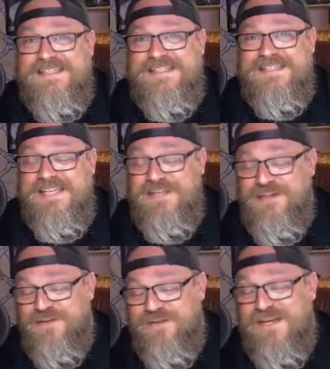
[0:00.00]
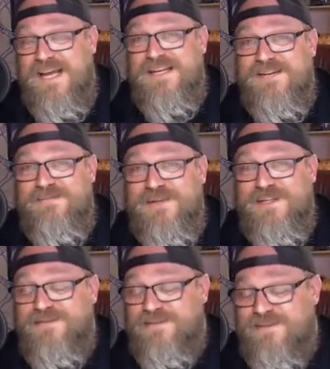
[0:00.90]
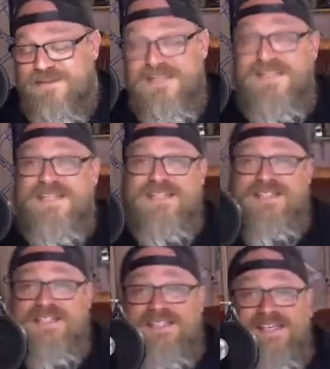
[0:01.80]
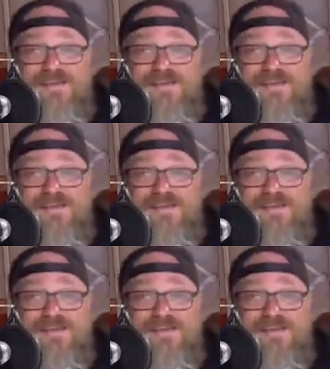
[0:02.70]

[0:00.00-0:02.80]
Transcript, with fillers: The seller should have been handing money over to me to take